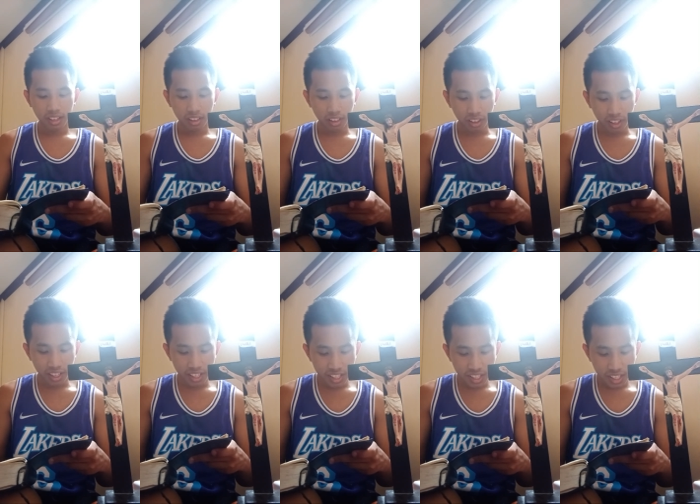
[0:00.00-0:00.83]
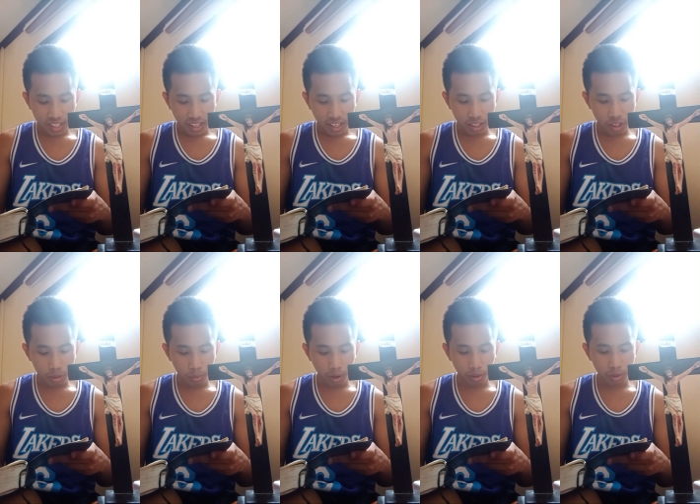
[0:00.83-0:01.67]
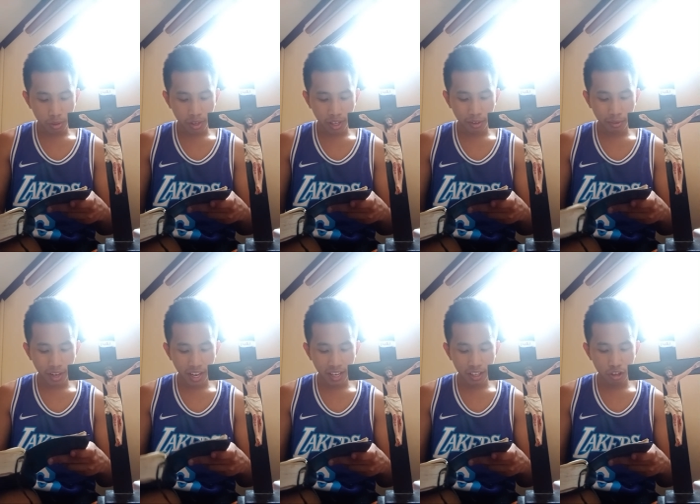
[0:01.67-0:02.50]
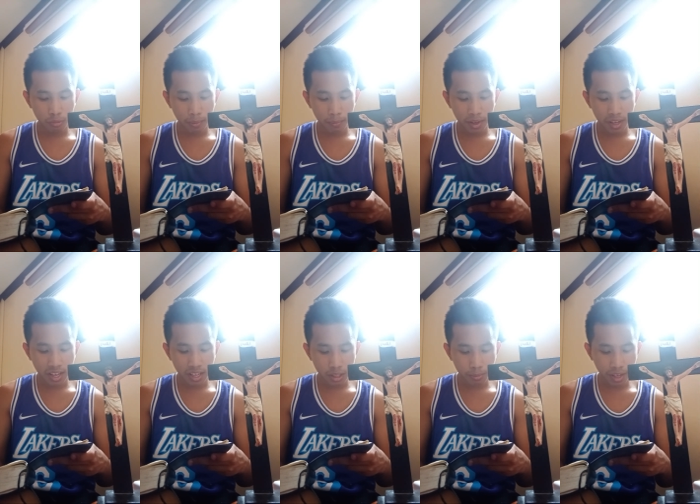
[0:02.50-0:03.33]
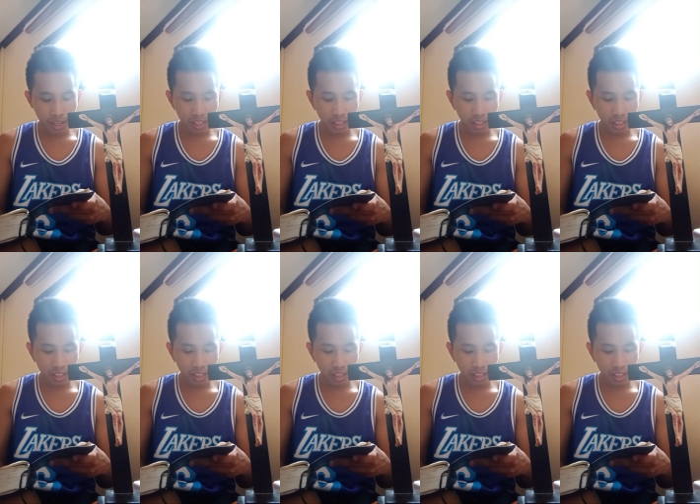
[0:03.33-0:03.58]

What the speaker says: large and small." So God created human beings, making